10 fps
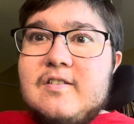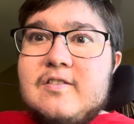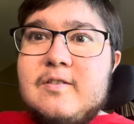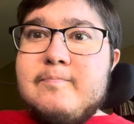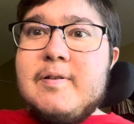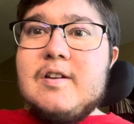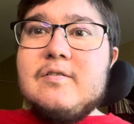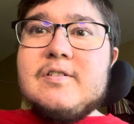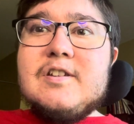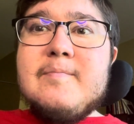the
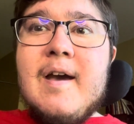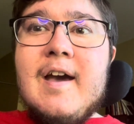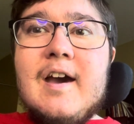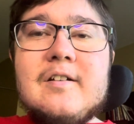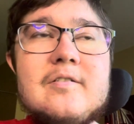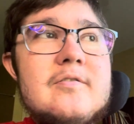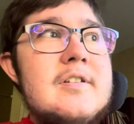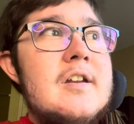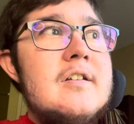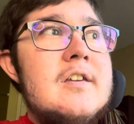penalty battle,
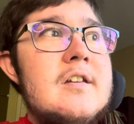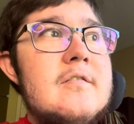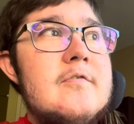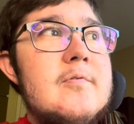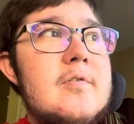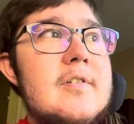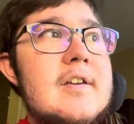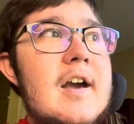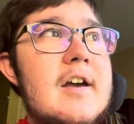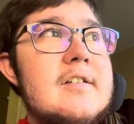you know, really
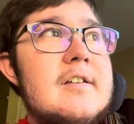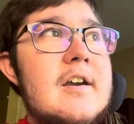got